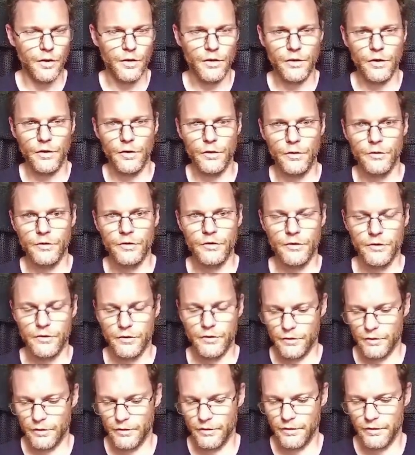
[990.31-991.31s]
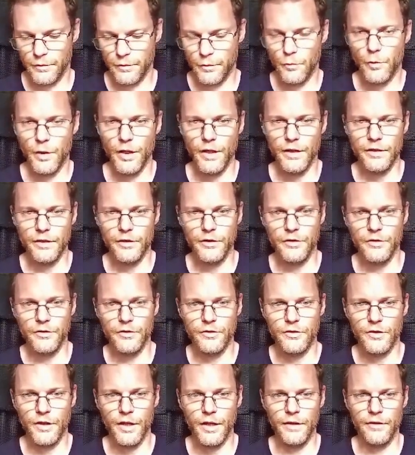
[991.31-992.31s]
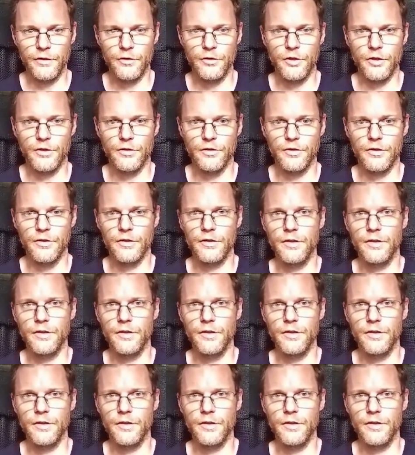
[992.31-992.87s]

those values and just